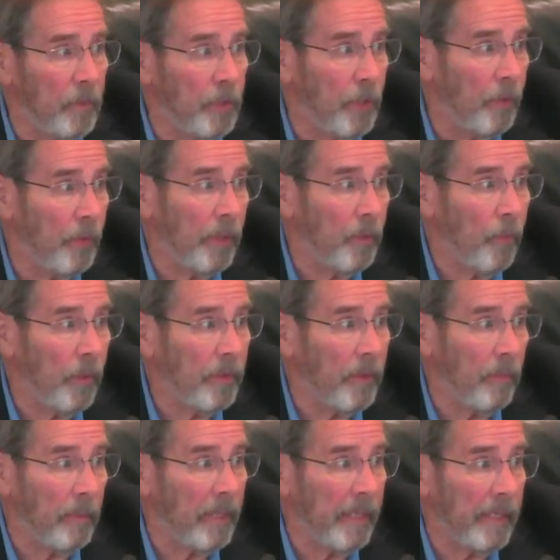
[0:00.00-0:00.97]
doing what
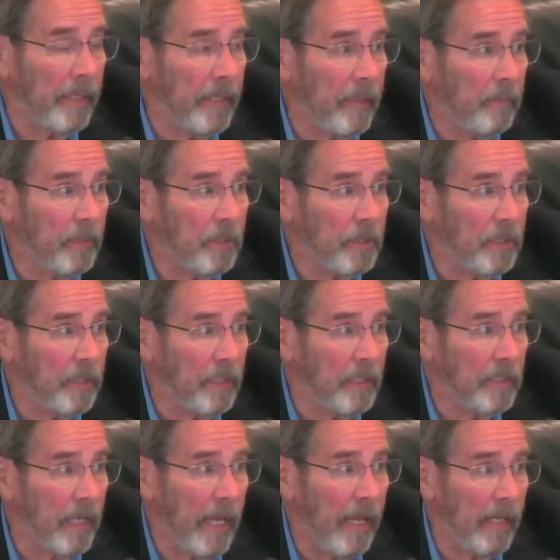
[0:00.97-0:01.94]
the Planning Commission
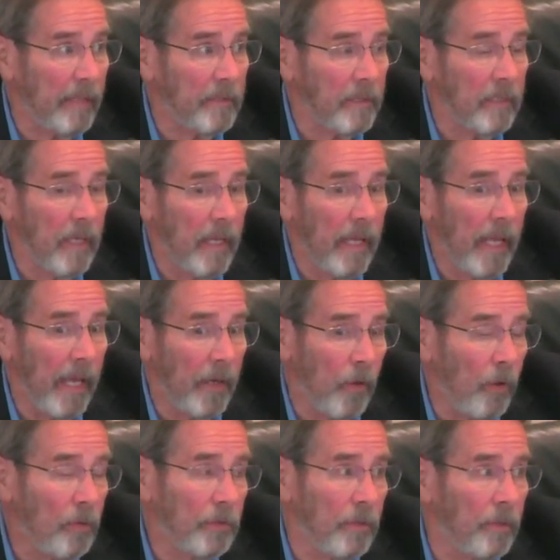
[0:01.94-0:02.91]
has asked
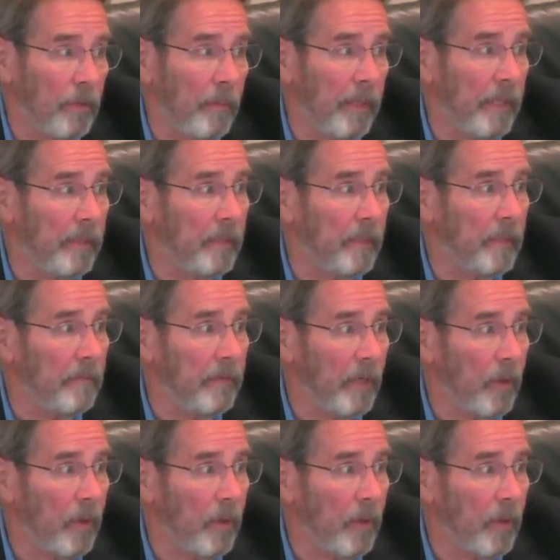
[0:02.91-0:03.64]
and also to meet the